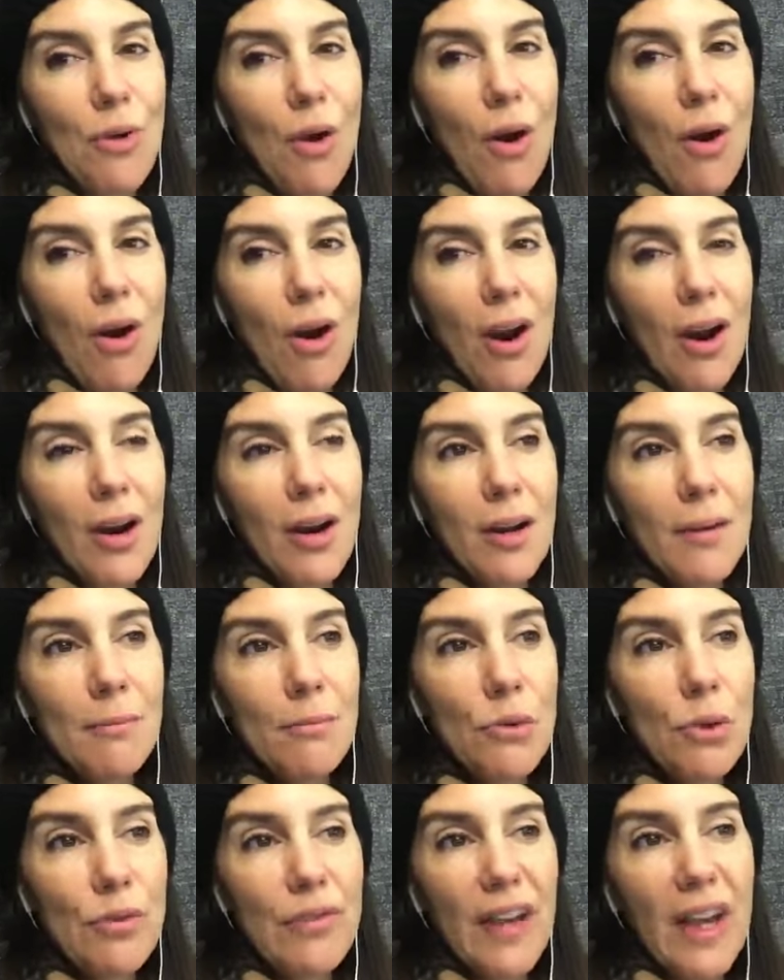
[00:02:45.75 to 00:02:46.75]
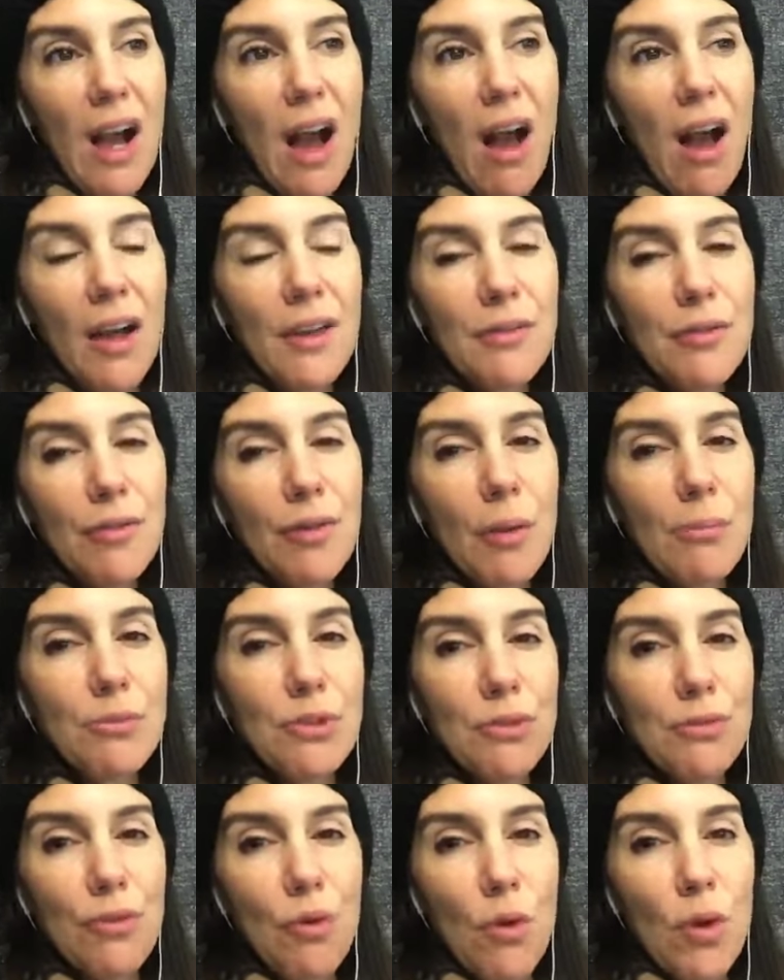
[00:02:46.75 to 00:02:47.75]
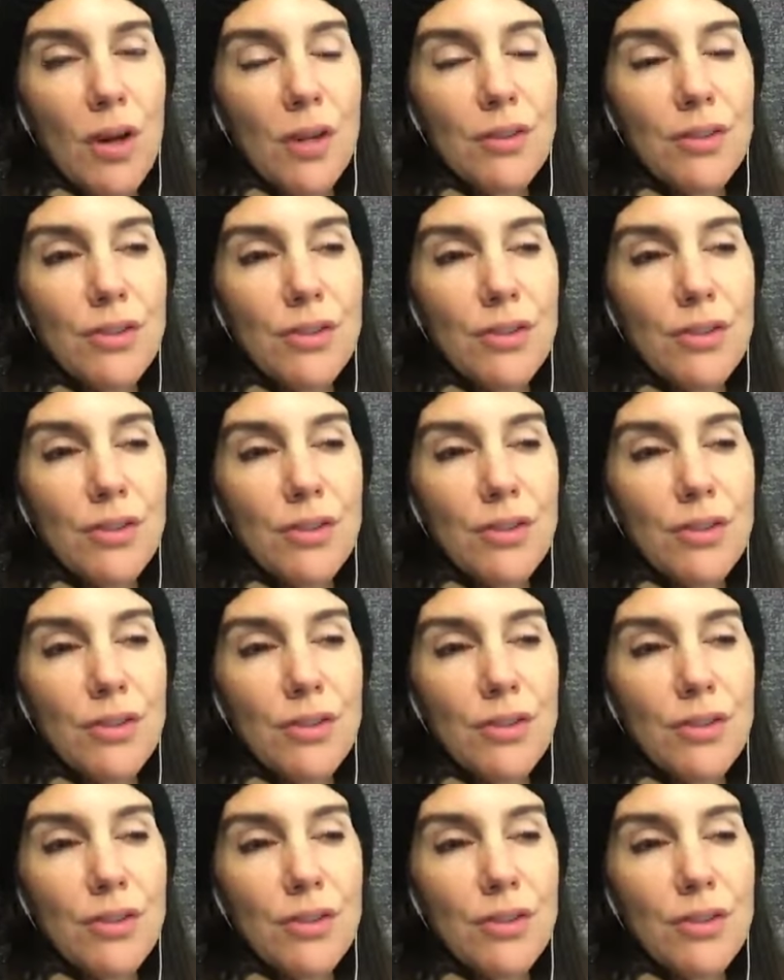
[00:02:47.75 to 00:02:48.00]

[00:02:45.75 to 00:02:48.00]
are moving on from divorce,